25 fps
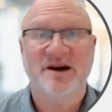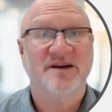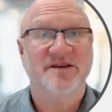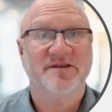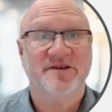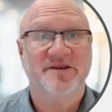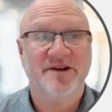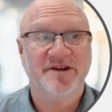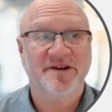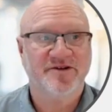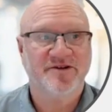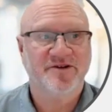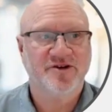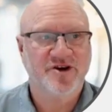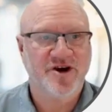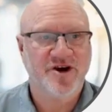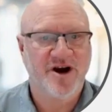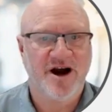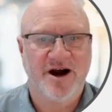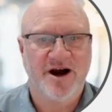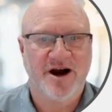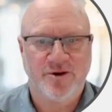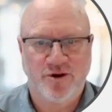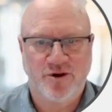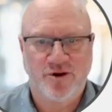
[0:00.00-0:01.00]
This
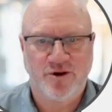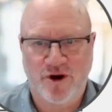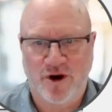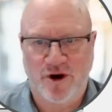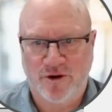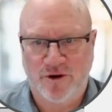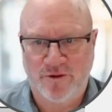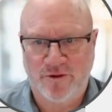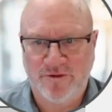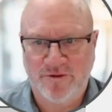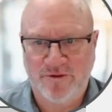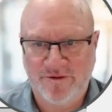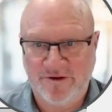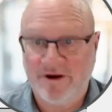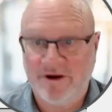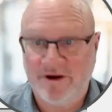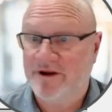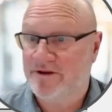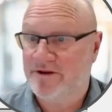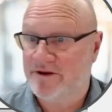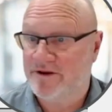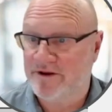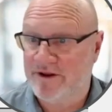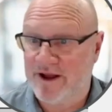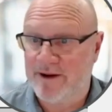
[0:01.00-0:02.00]
chart shows
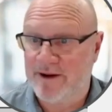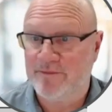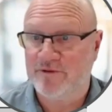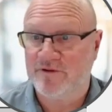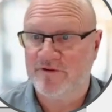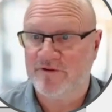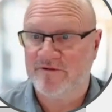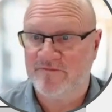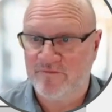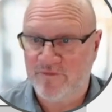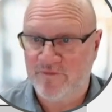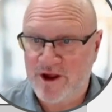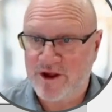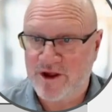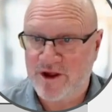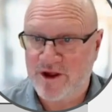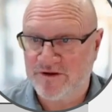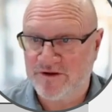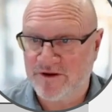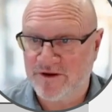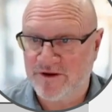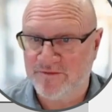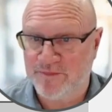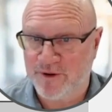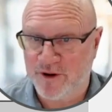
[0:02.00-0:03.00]
the number of
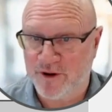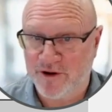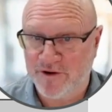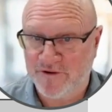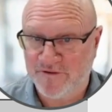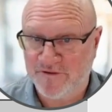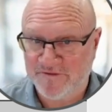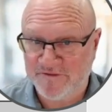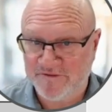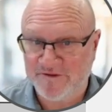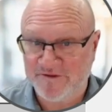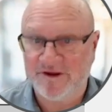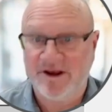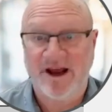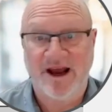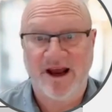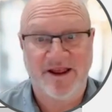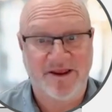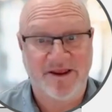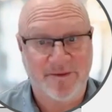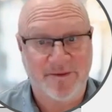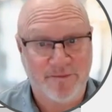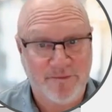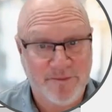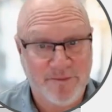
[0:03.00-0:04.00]
registered births
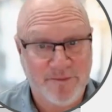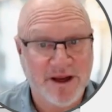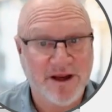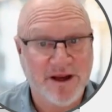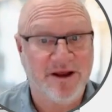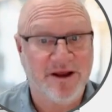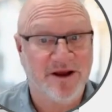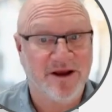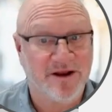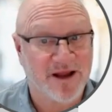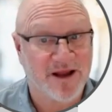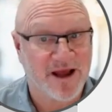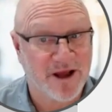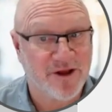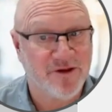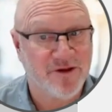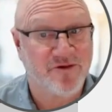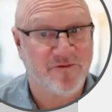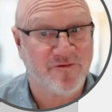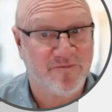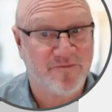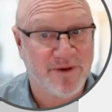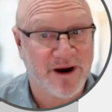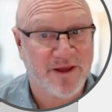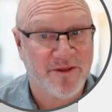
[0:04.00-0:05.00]
and the median age
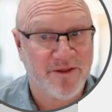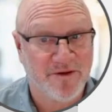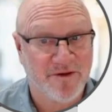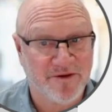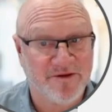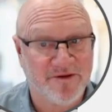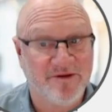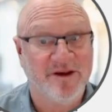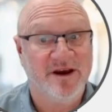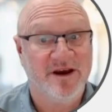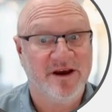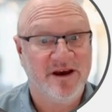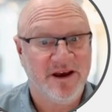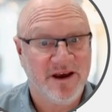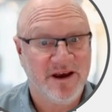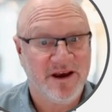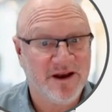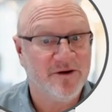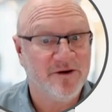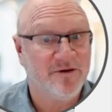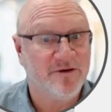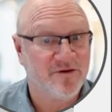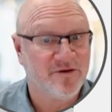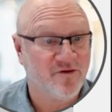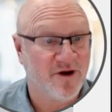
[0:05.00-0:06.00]
of mothers in
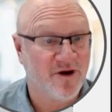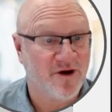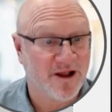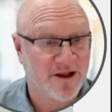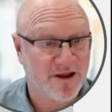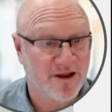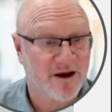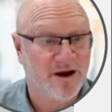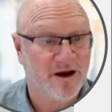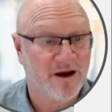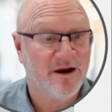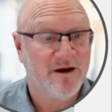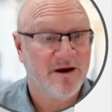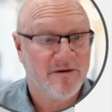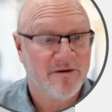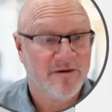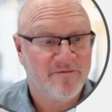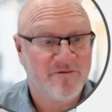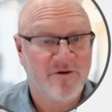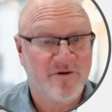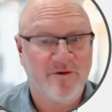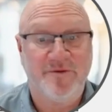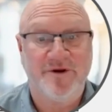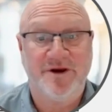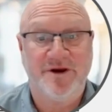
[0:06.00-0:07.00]
Australia
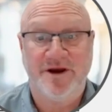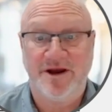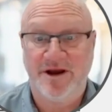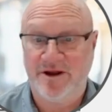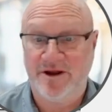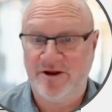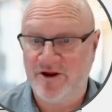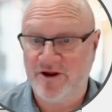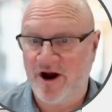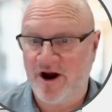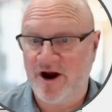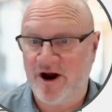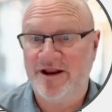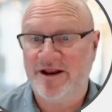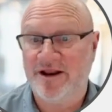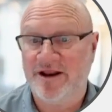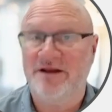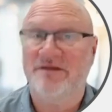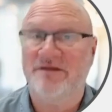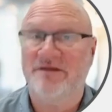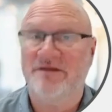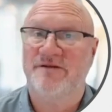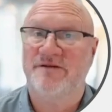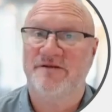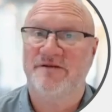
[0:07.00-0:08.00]
from the year
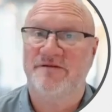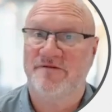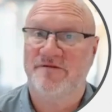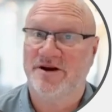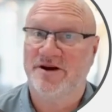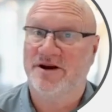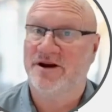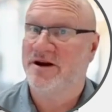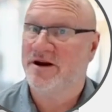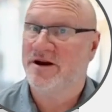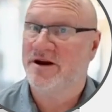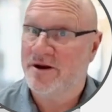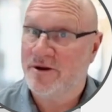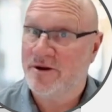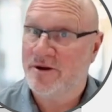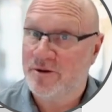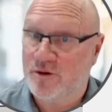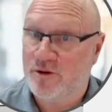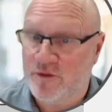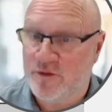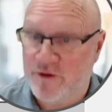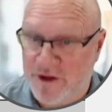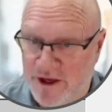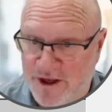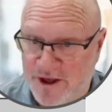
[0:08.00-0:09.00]
1950
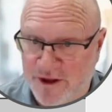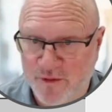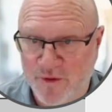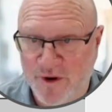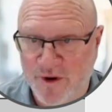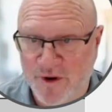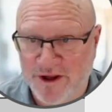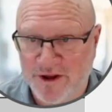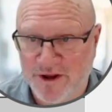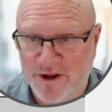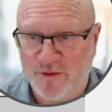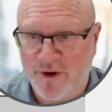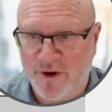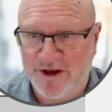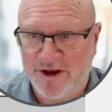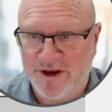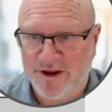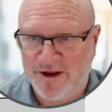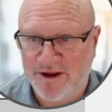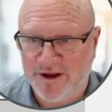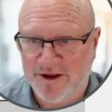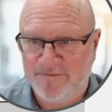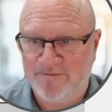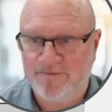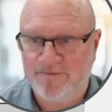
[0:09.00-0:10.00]
to the year 2020.